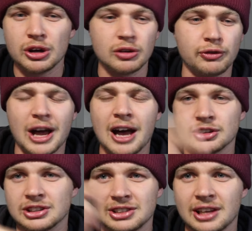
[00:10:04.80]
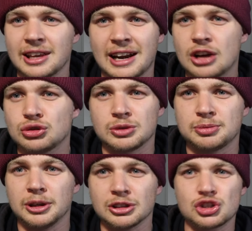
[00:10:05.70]
blowing off a house and say that
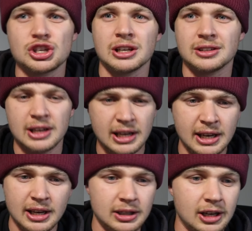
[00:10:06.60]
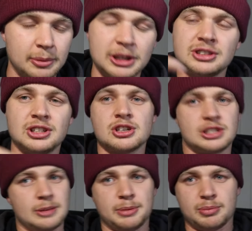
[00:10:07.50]
house was built shit. I mean,
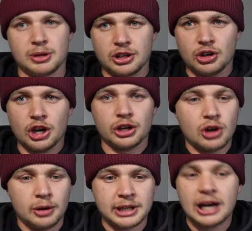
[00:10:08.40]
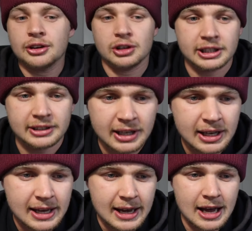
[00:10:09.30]
seriously, people, you got to calm down on
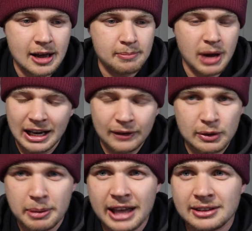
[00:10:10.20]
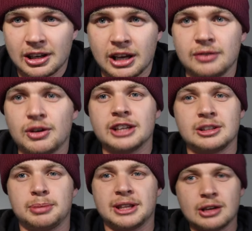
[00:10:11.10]
it. I love the banter, I
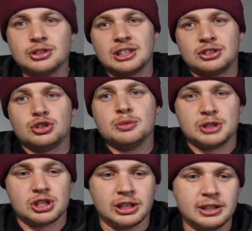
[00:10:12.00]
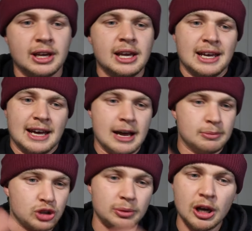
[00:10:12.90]
invite it, but don't say stupid shit.
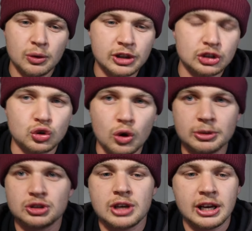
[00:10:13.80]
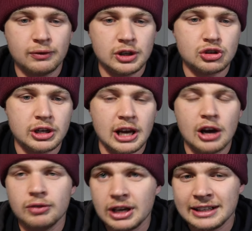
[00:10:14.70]
So I'm going with the Stormers to get a
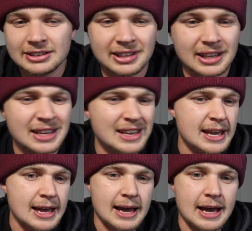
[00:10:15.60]
victory over Leinster,